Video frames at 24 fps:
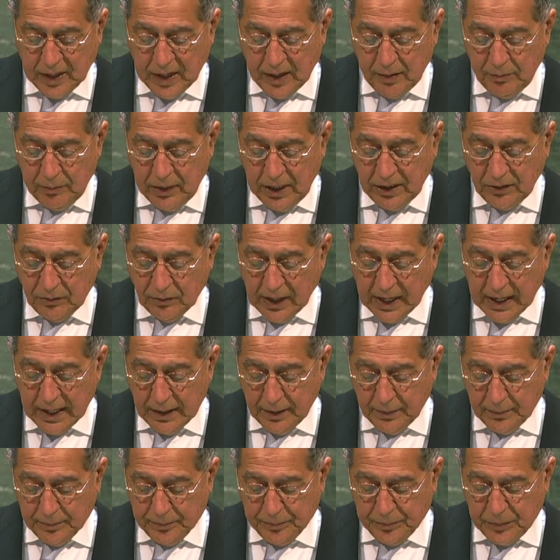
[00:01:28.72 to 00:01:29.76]

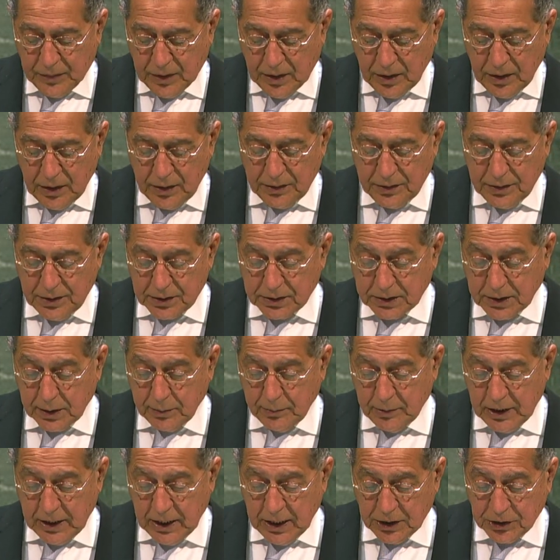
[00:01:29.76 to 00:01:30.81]
Meanwhile,
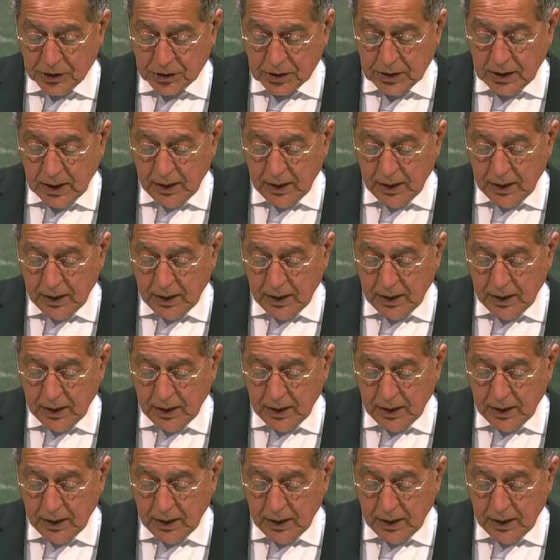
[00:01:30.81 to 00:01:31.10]
discrimination